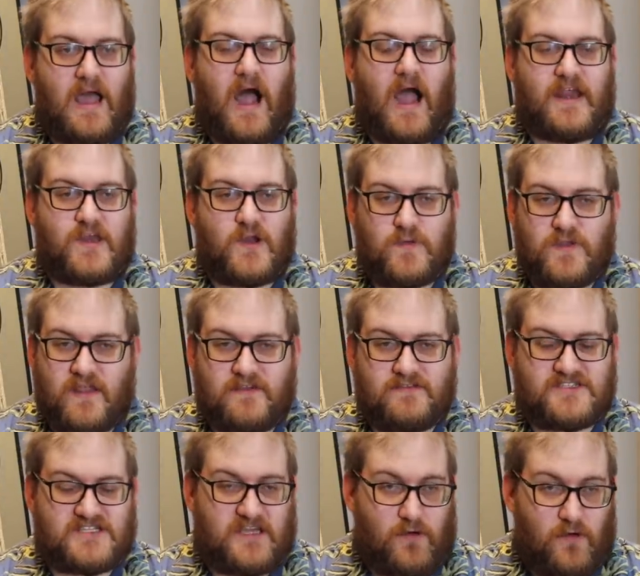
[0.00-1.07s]
I know that
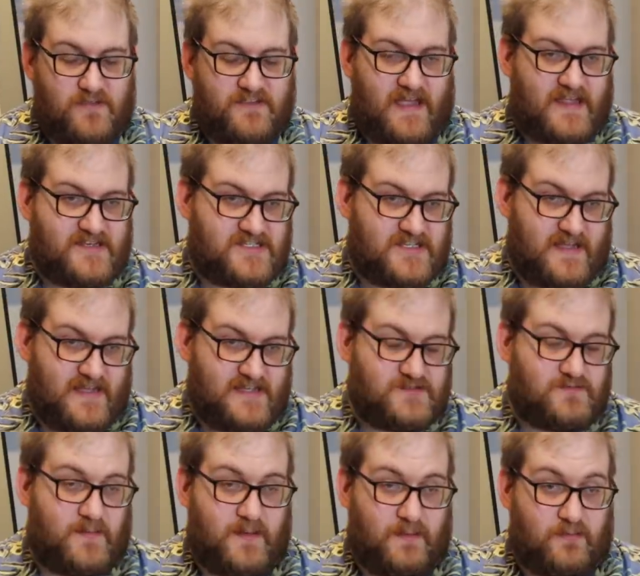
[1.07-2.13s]
there's the odd edge case
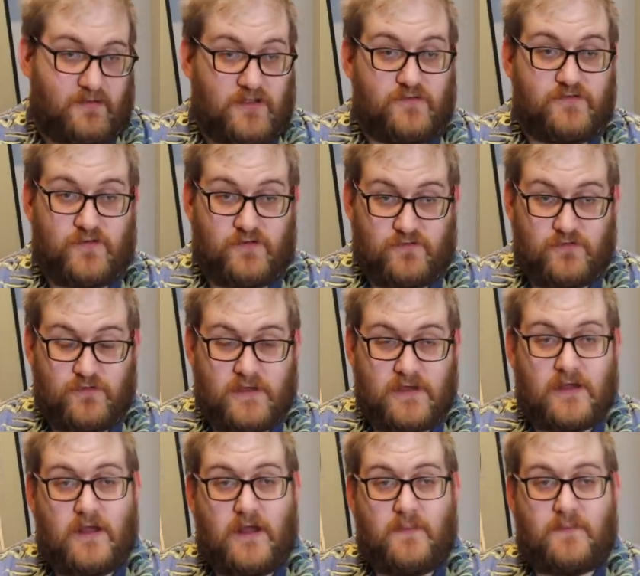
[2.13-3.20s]
for people that do,
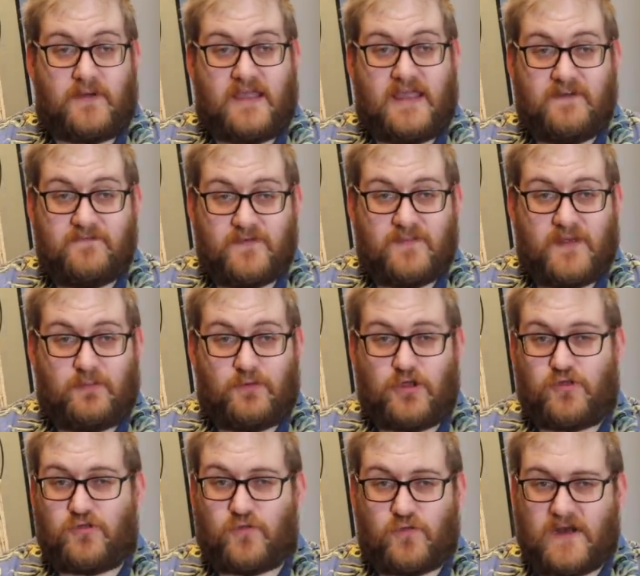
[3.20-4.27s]
but even people
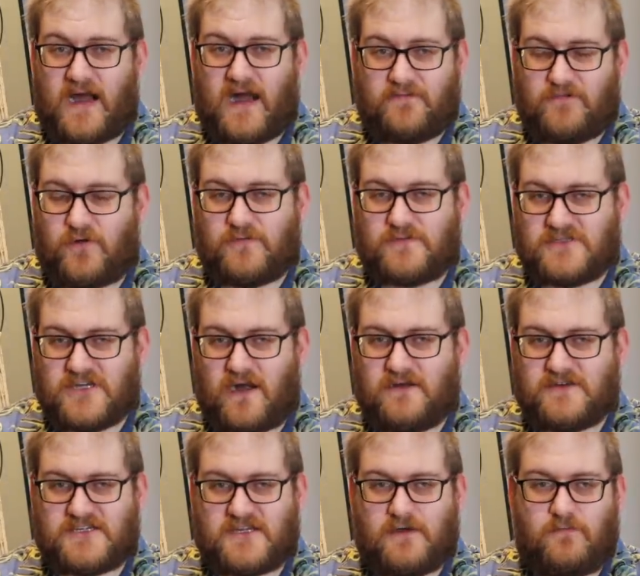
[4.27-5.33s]
that don't have home
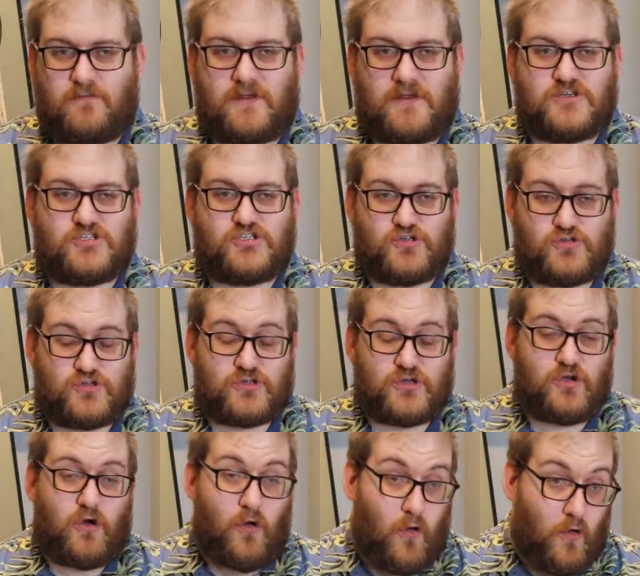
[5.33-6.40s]
charging should
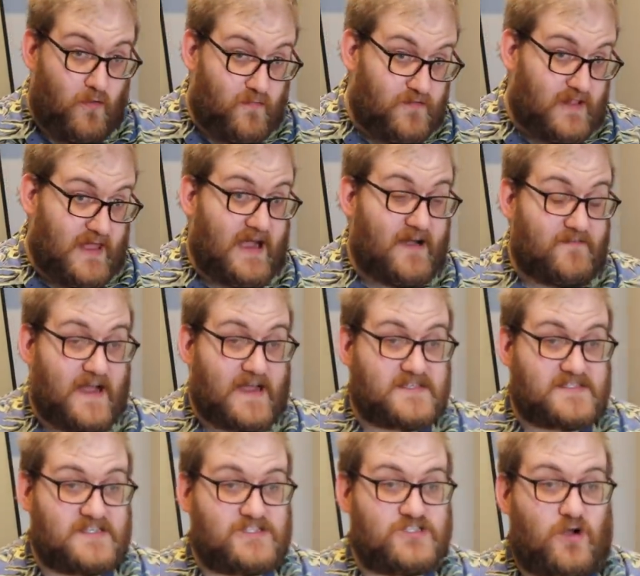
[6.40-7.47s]
hopefully have
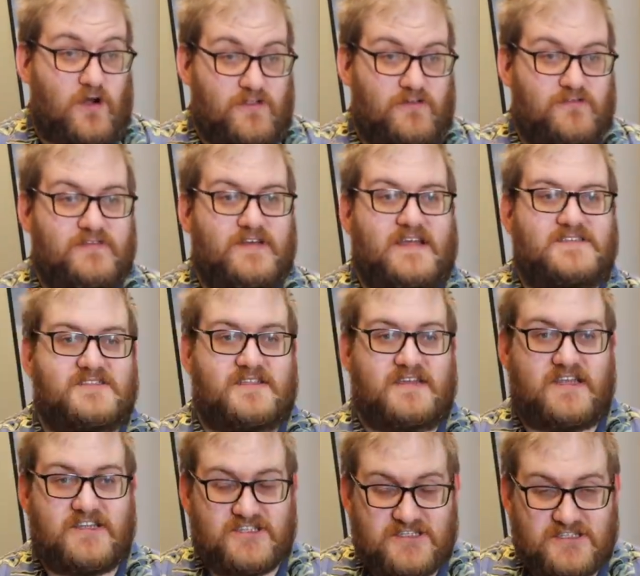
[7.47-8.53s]
access to other
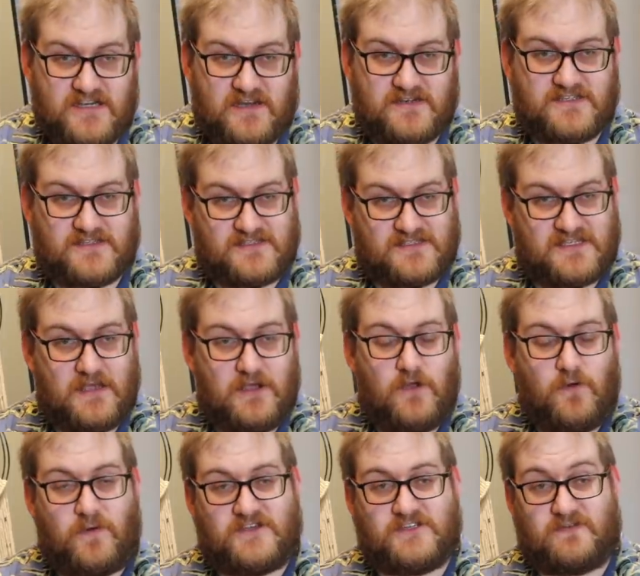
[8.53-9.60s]
destination chargers,
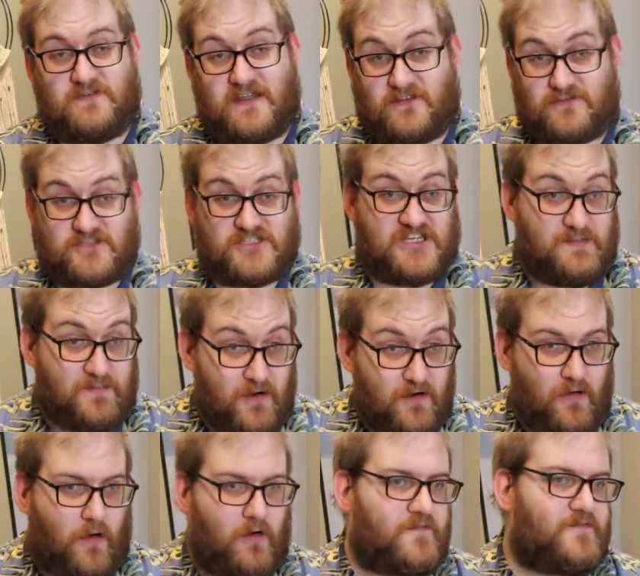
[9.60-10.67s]
which are either cheaper
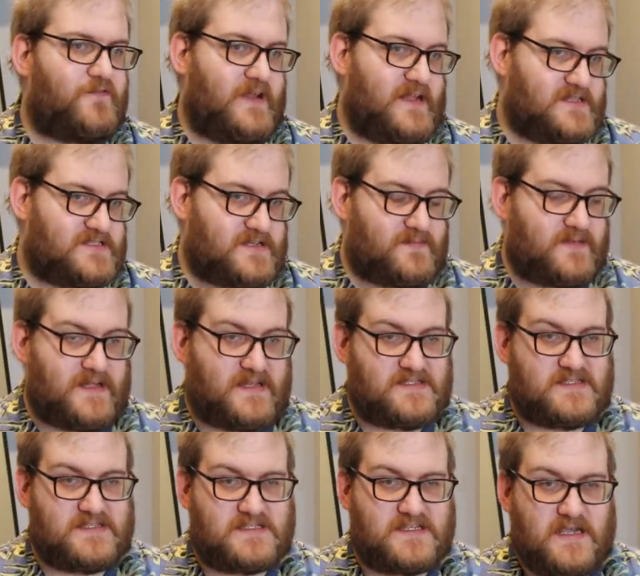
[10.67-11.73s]
or free in some
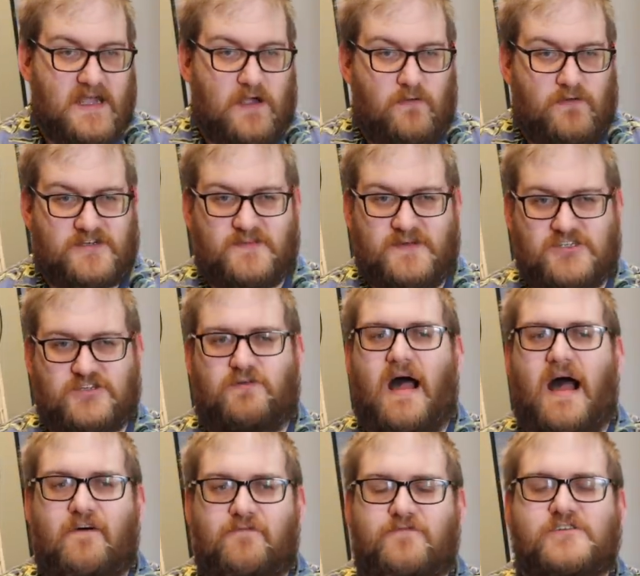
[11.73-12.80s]
cases, which means your
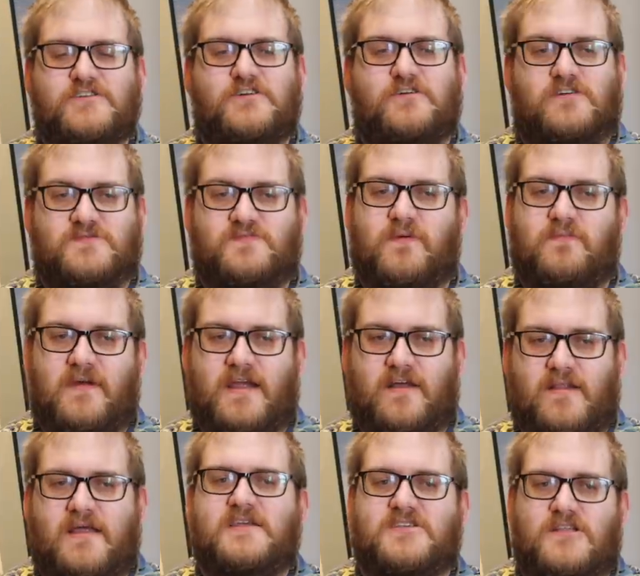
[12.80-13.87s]
average cost per
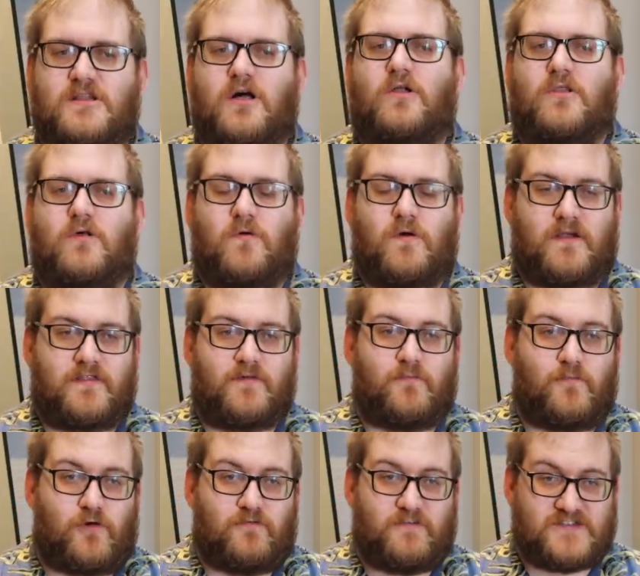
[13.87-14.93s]
mile is a lot lower than
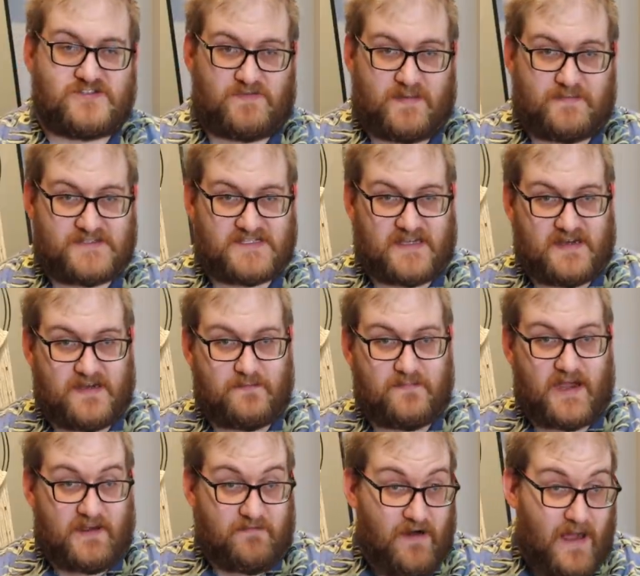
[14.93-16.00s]
what is represented
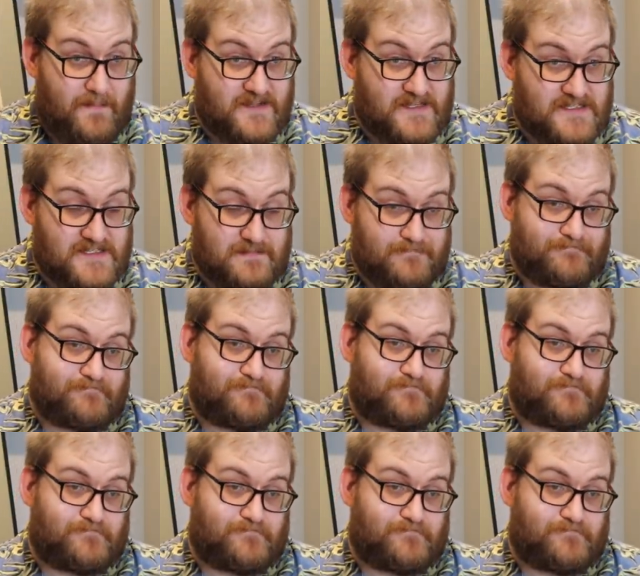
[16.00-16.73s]
by Rapids.